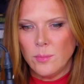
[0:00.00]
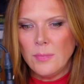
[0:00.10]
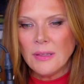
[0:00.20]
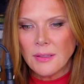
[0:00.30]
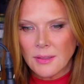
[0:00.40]

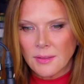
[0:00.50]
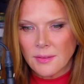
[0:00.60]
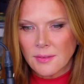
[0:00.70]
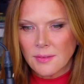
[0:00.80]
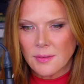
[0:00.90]

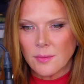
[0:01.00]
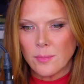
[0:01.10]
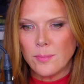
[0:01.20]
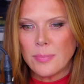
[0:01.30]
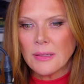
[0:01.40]
millions,
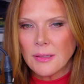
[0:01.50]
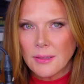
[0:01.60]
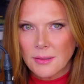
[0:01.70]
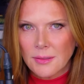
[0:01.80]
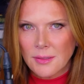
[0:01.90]

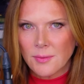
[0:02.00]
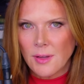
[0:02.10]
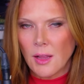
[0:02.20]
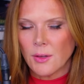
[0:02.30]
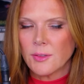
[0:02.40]
billions of
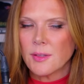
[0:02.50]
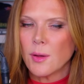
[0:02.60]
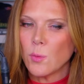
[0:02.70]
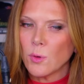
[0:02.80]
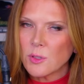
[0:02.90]
dollars
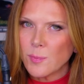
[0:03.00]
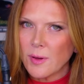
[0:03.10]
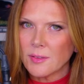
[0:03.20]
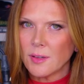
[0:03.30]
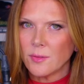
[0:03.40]
that were
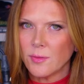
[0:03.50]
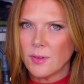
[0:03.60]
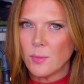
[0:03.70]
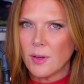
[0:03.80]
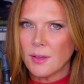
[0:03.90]
spent on
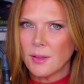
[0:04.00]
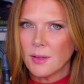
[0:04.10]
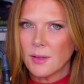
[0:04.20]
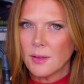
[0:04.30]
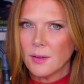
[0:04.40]
FEMA,
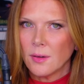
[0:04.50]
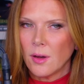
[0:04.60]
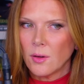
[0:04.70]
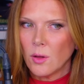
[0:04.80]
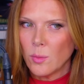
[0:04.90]

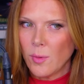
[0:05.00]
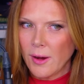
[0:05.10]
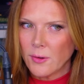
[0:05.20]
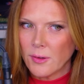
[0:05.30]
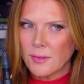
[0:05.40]
on all the
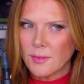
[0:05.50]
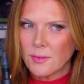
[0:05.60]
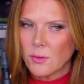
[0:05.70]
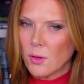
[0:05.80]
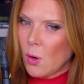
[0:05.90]

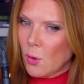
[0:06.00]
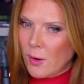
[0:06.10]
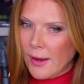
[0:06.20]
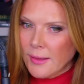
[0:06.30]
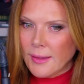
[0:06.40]
migrants.
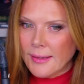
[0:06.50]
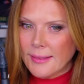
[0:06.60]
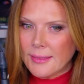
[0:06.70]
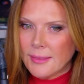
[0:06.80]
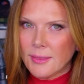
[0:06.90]
Okay,
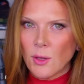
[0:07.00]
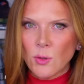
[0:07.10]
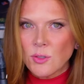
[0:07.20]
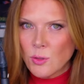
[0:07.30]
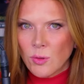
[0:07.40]
like
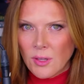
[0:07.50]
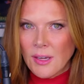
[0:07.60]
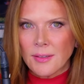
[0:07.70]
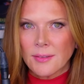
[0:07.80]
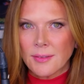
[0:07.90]
those two
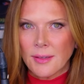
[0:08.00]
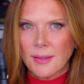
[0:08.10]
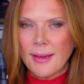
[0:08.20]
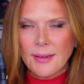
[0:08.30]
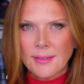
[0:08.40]
things,
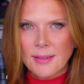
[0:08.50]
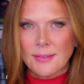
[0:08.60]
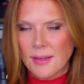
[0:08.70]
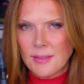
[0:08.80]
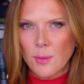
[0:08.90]
they
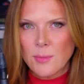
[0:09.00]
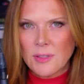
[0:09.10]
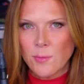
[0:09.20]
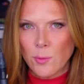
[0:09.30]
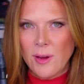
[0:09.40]
exist. That's not
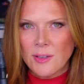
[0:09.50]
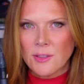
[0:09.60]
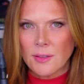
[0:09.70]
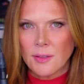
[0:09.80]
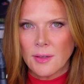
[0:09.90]

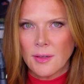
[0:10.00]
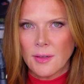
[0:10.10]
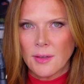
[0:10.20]
misinformation.